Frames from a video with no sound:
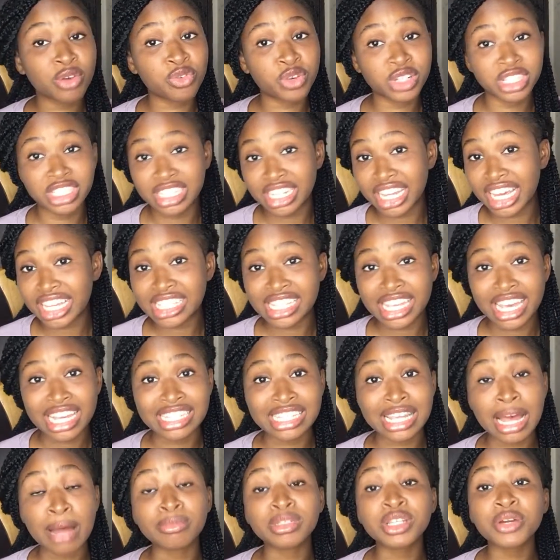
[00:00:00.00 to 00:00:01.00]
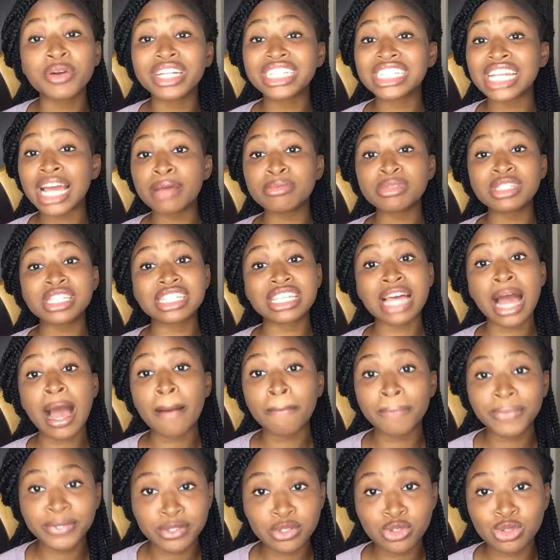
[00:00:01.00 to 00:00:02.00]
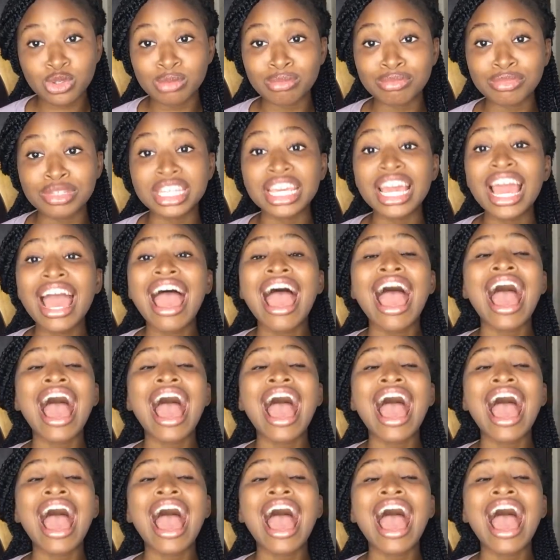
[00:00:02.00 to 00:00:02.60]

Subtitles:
for the next exam. There were times it happened to me.